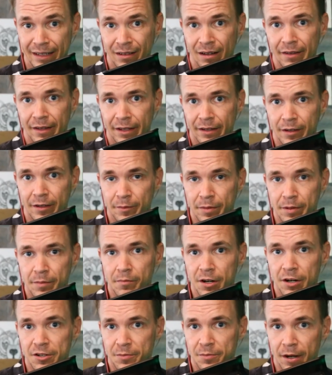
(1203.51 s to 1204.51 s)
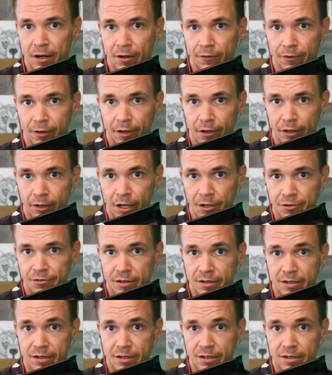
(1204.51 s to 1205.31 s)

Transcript: I think they'd be much better for their countries.